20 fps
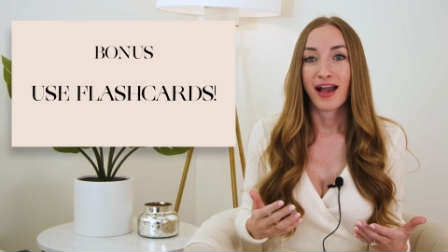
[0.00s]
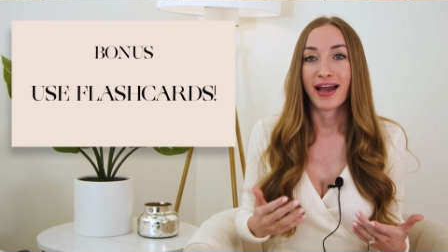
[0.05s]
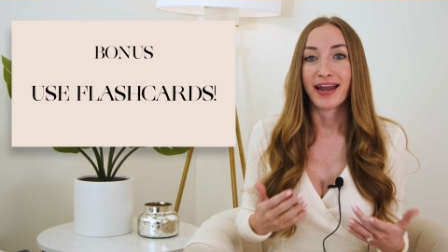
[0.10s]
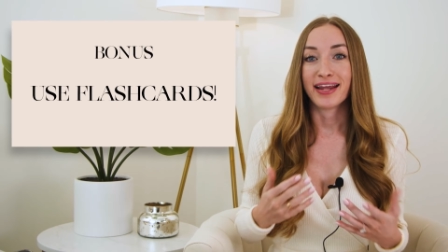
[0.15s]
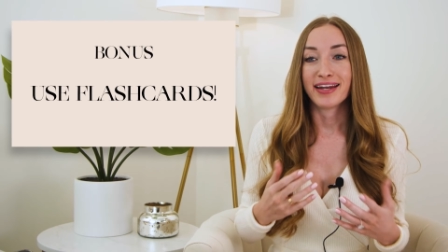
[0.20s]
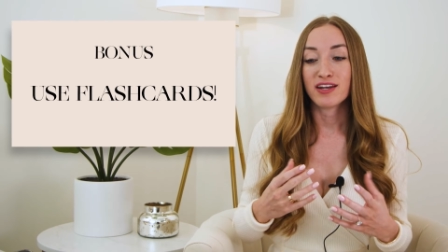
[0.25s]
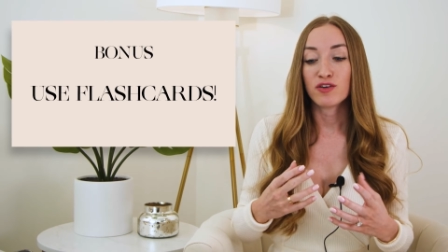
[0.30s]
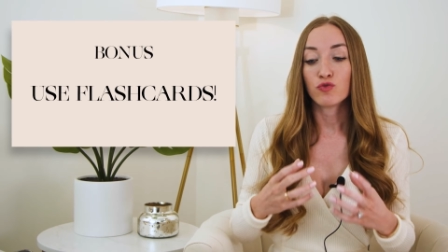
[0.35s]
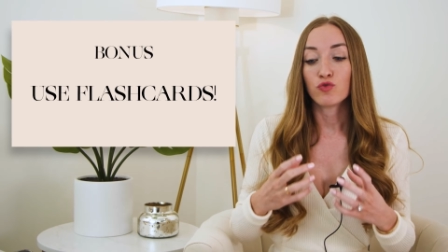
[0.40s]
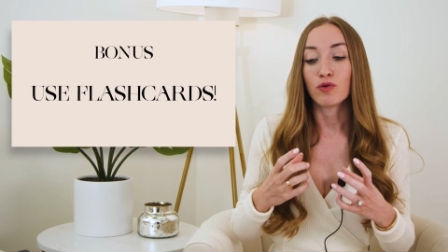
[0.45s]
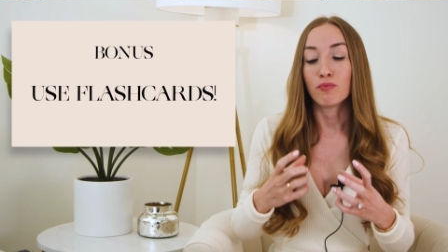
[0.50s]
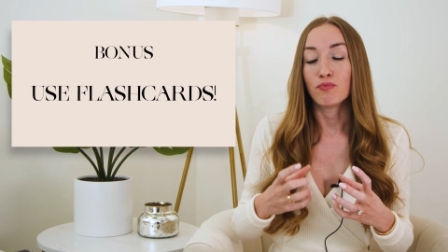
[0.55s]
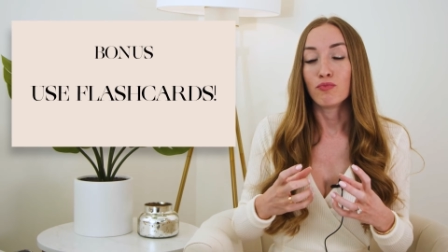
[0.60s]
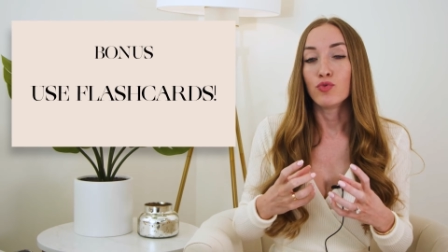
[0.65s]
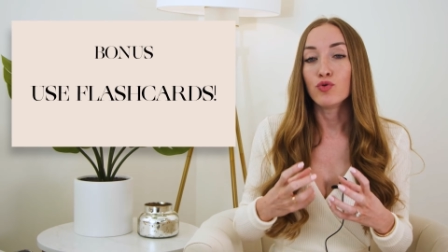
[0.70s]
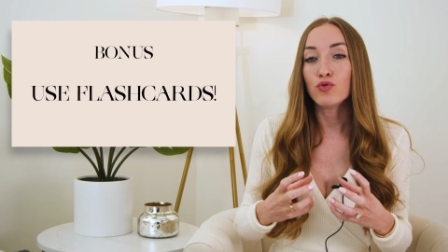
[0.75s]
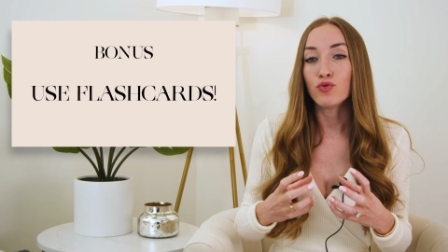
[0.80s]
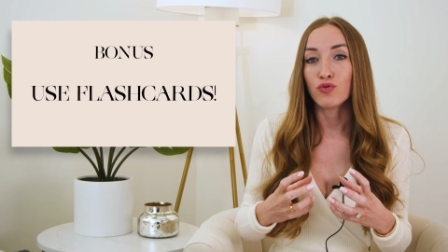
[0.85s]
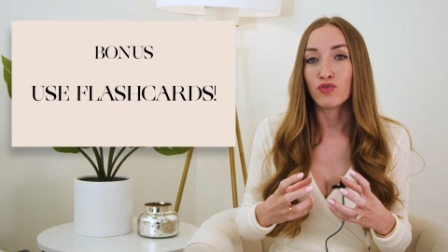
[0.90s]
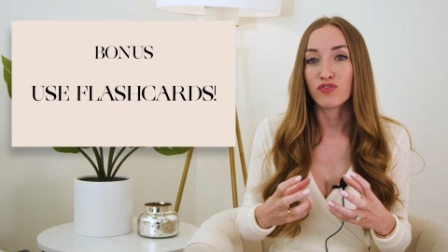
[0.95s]
And I didn't
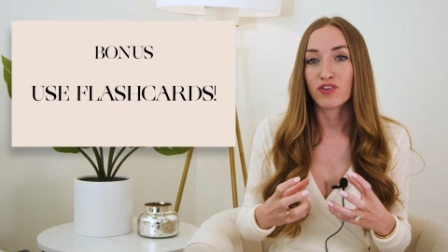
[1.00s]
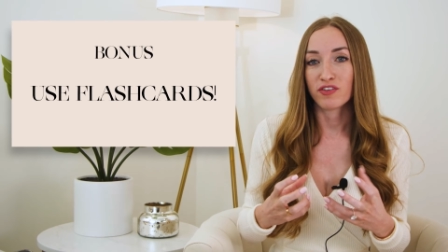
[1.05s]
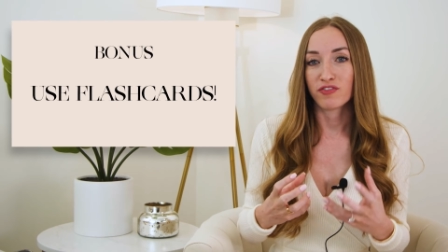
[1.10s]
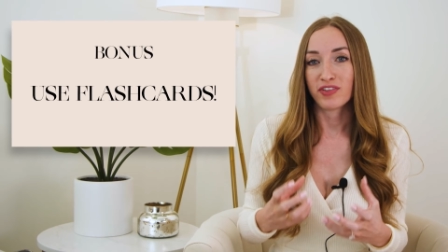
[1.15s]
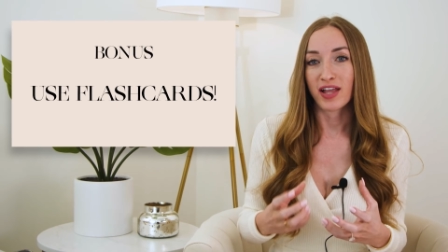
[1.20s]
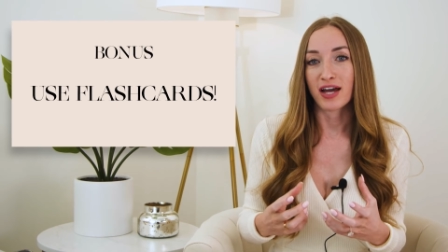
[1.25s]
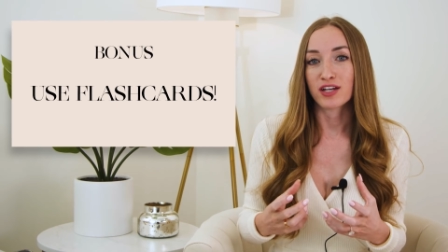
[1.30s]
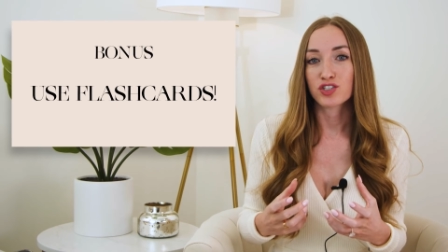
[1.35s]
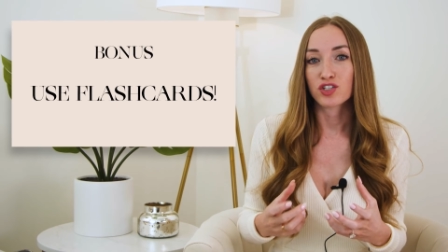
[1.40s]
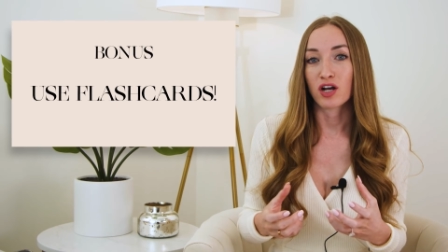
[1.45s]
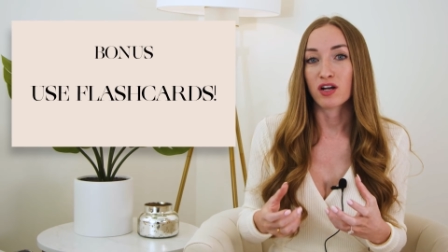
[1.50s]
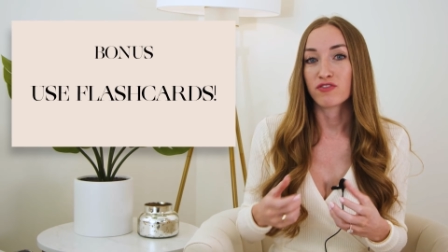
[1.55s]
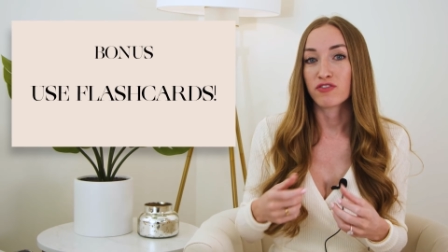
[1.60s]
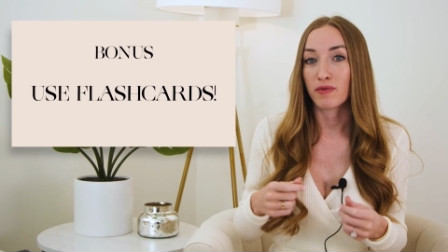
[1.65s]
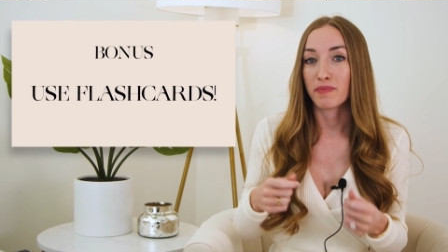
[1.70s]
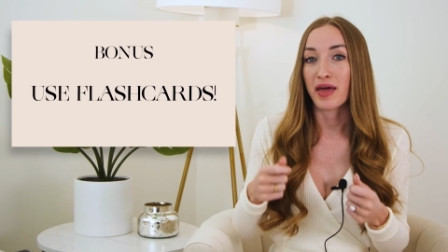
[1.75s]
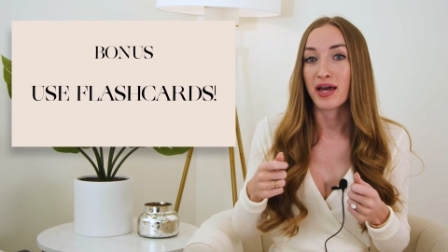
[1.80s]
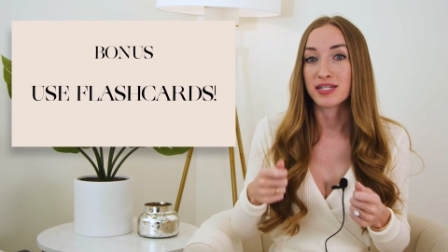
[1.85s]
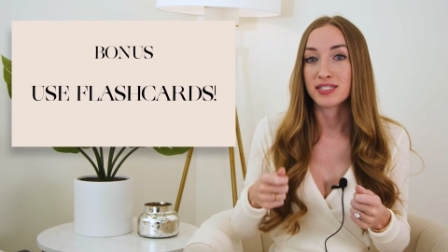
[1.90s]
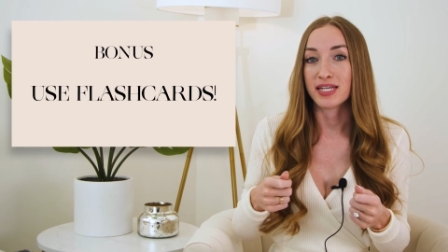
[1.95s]
remove a flashcard
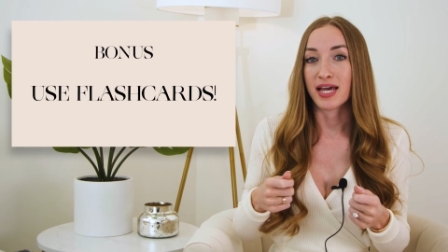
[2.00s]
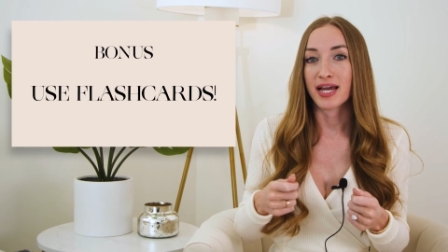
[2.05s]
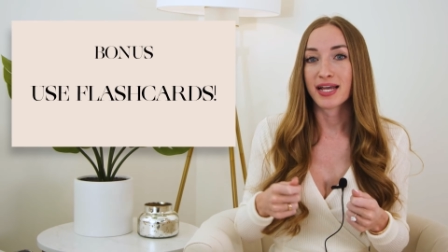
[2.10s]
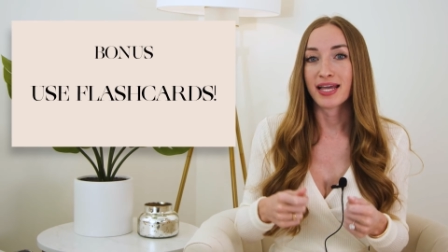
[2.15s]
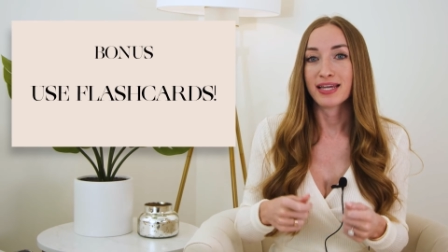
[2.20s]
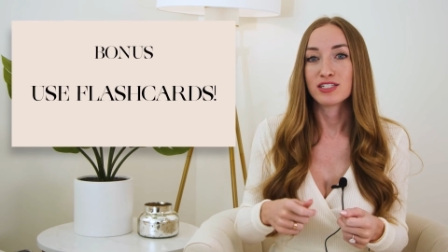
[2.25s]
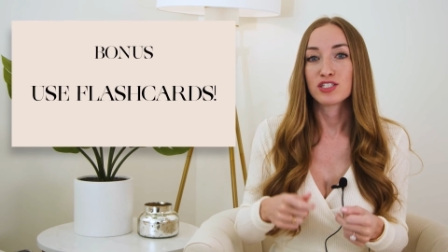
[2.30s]
from that deck